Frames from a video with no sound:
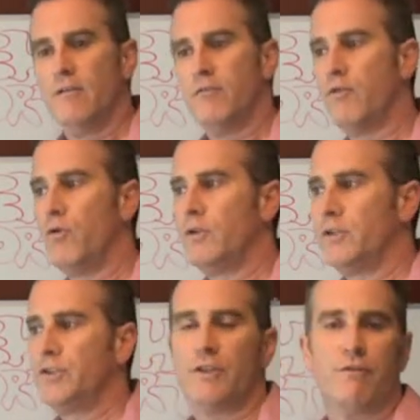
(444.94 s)

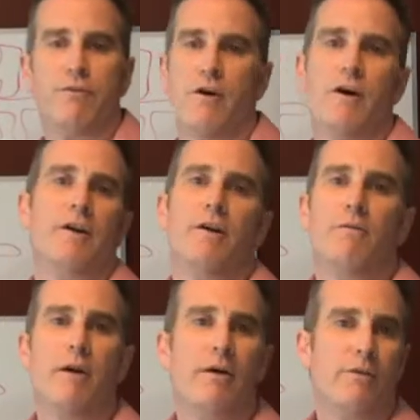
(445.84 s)
foliage and the fauna
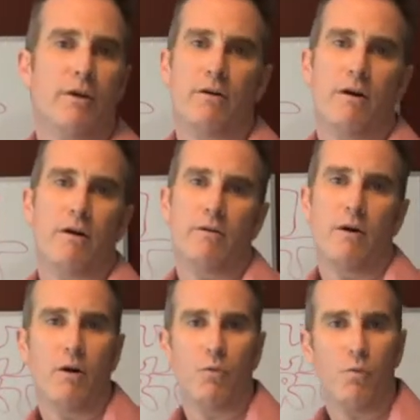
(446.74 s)
around there
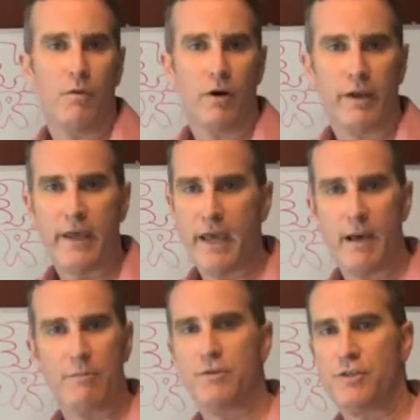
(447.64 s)
are
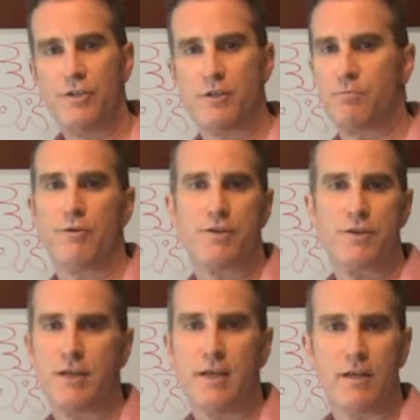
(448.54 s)
kept just
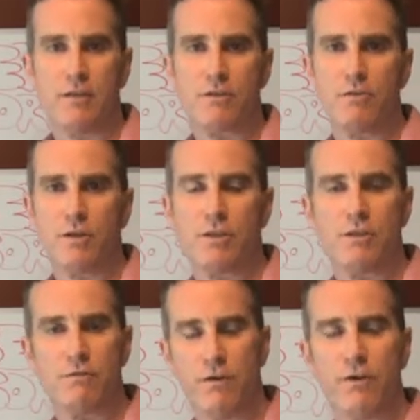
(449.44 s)
pristine, so it's
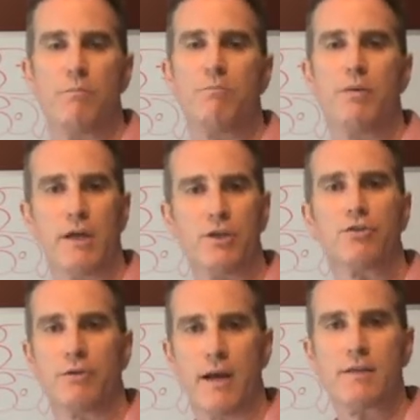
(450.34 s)
just very
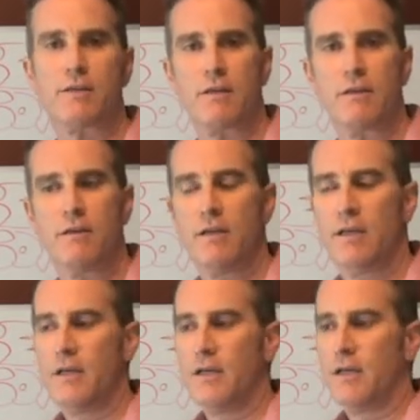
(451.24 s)
picturesque.
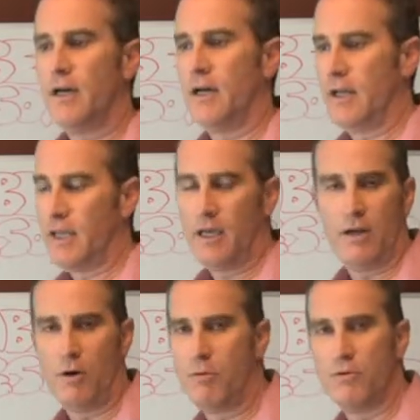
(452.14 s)

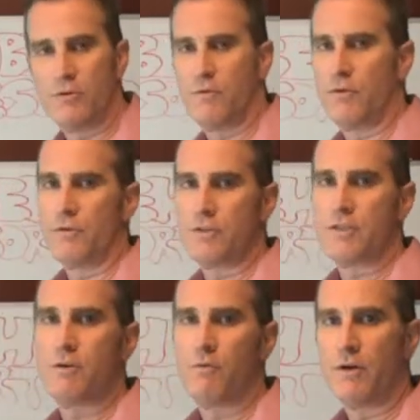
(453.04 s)
Again, I'll post photos.
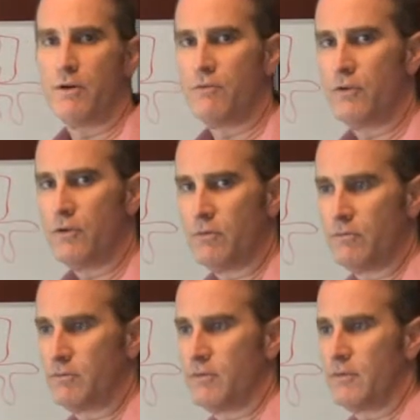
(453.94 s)
It's a wonderful,
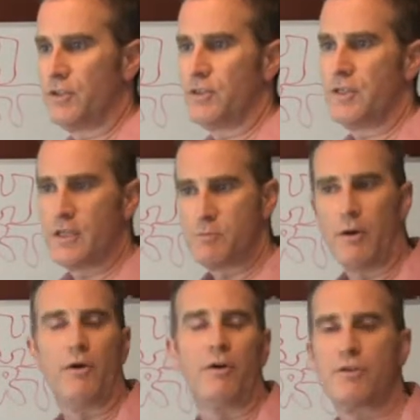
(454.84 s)
just the
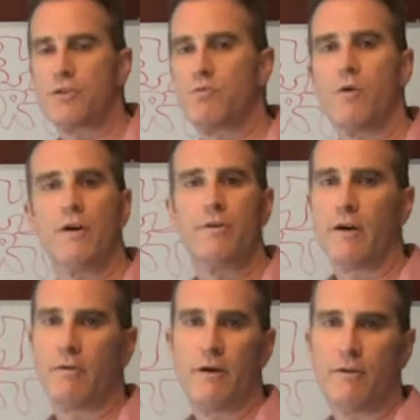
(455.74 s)
experience just
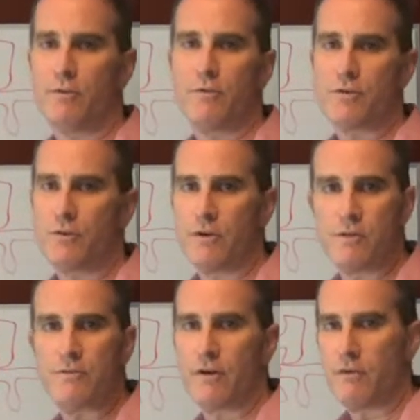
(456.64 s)
wandering around the resort
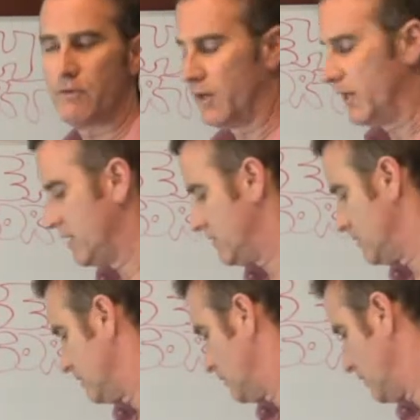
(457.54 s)
is very, very nice.